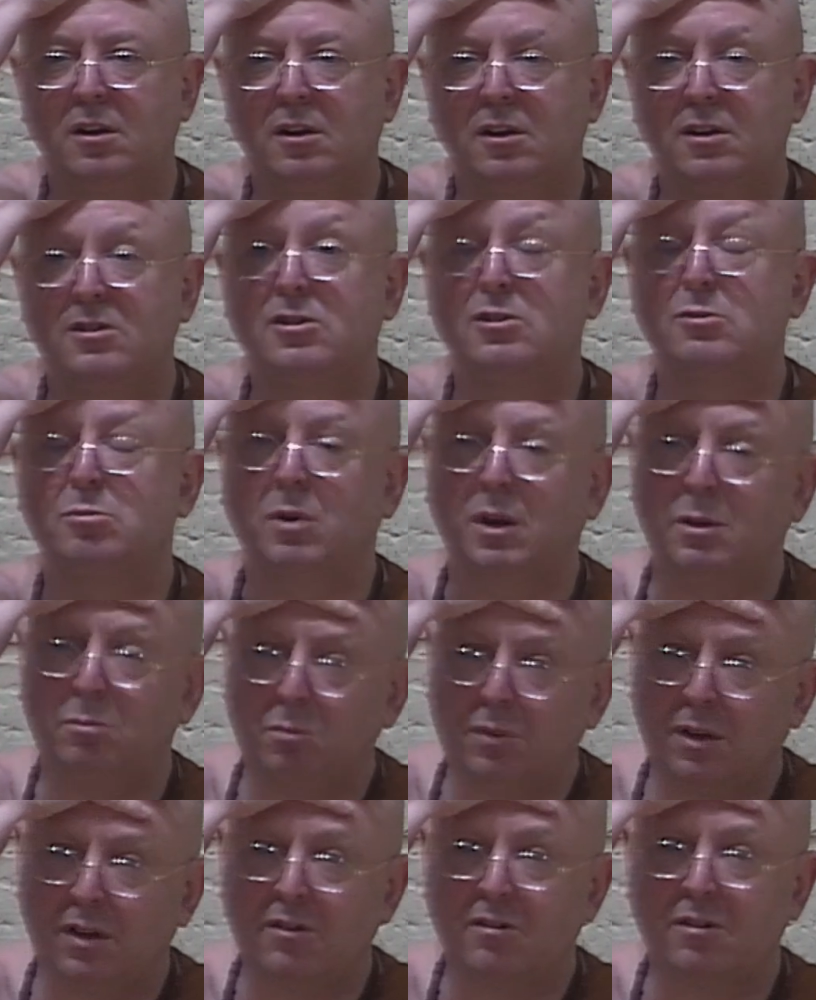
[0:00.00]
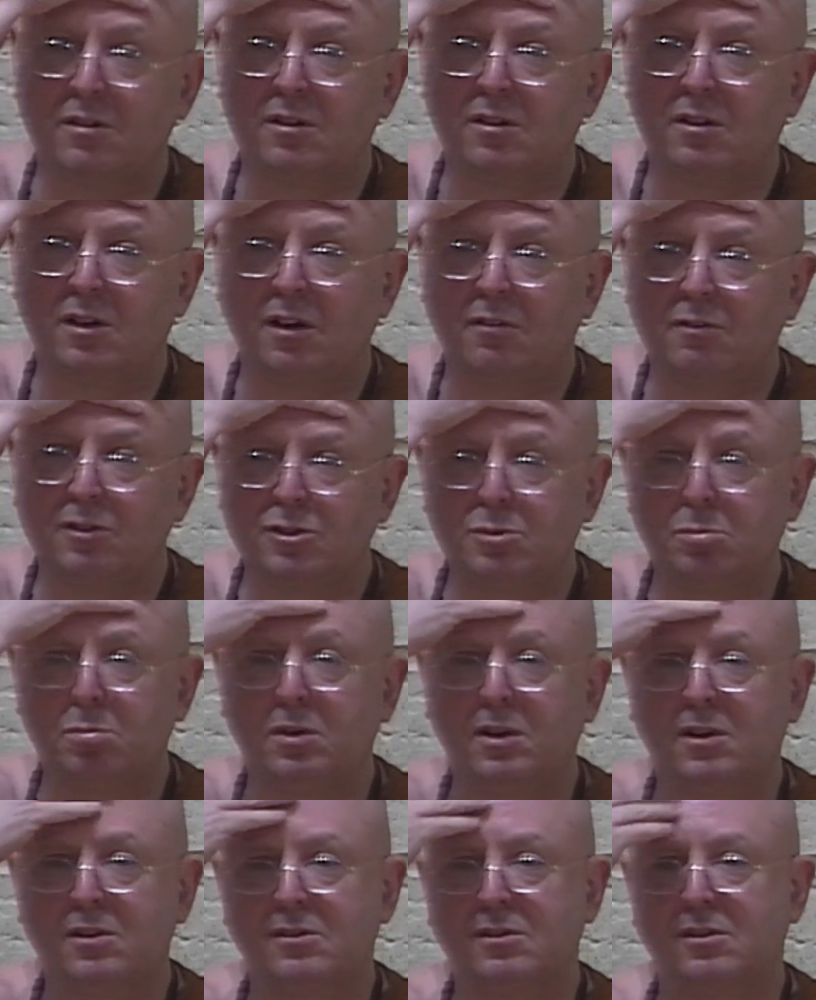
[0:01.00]
This is my mother, and I
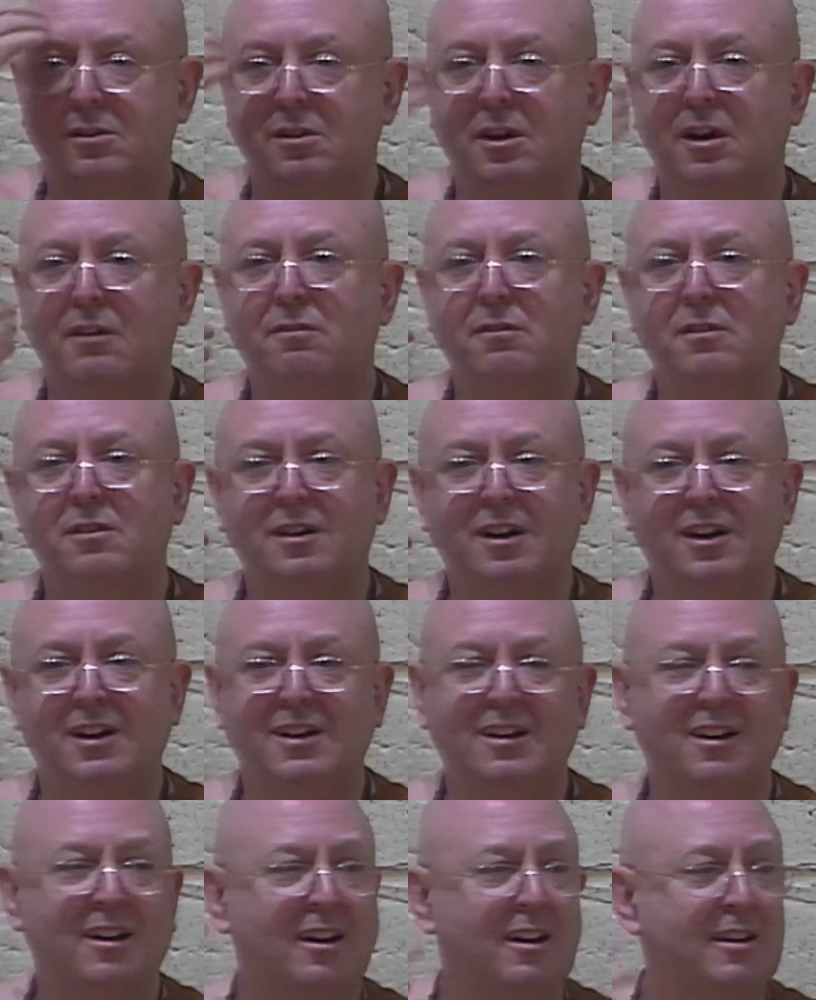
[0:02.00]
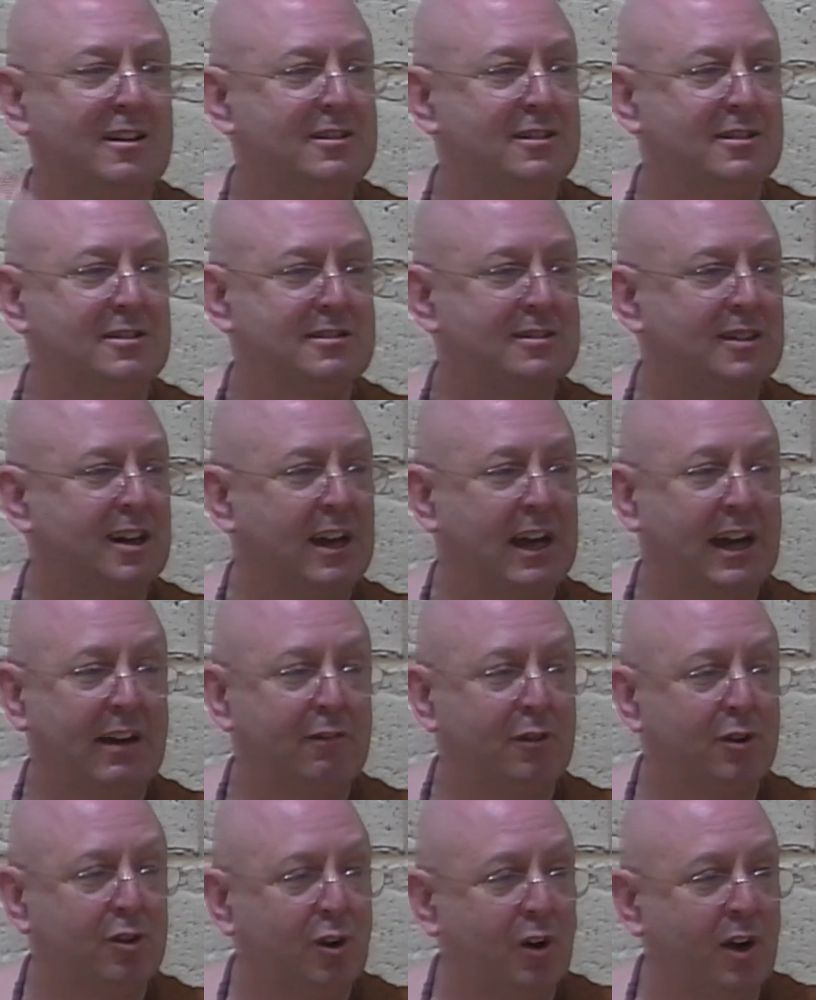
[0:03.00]
respect her. I can't just say I
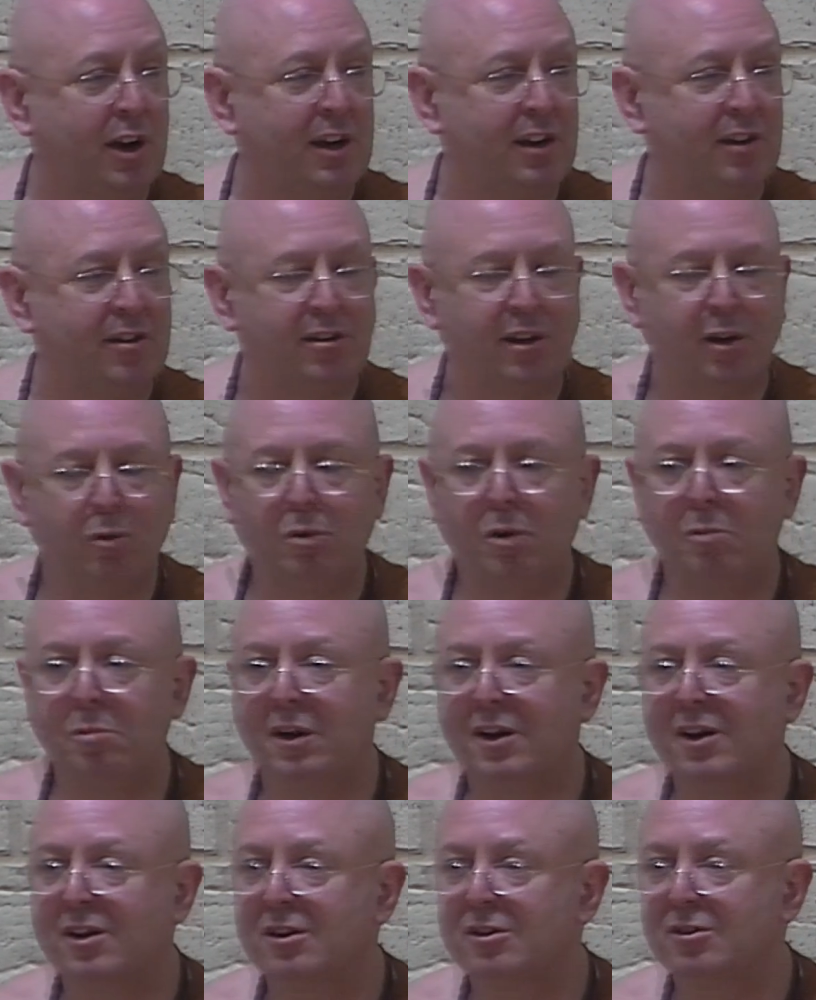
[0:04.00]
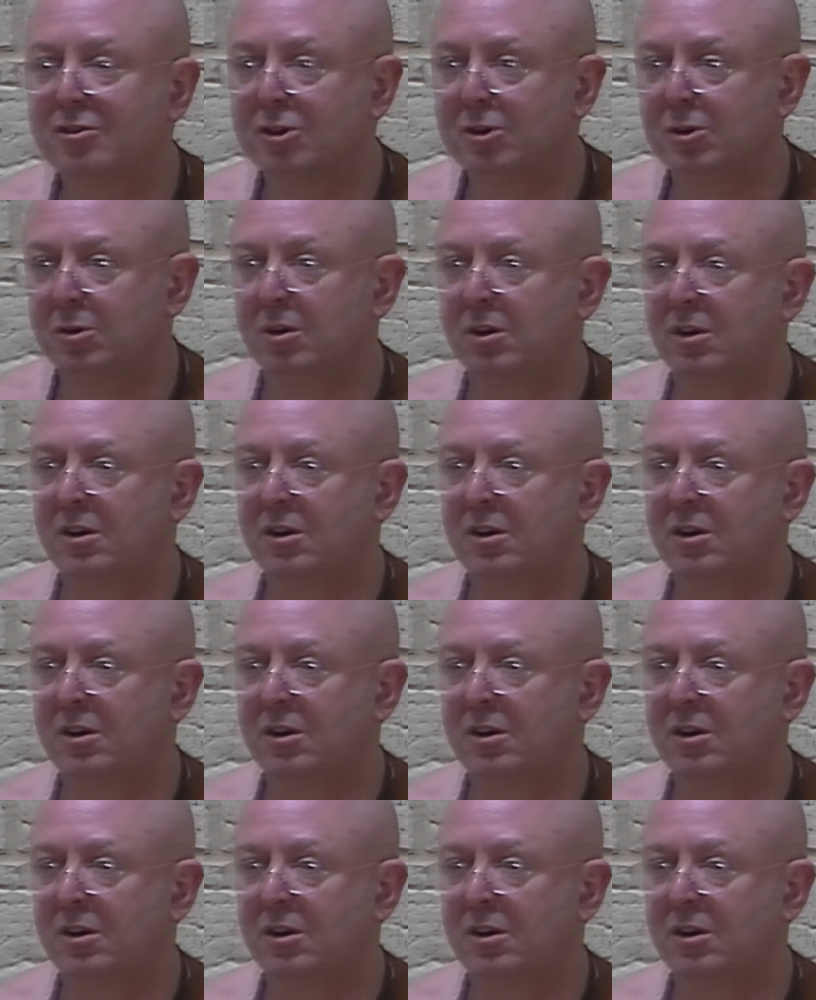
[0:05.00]
haven't got anything. What am I going to do?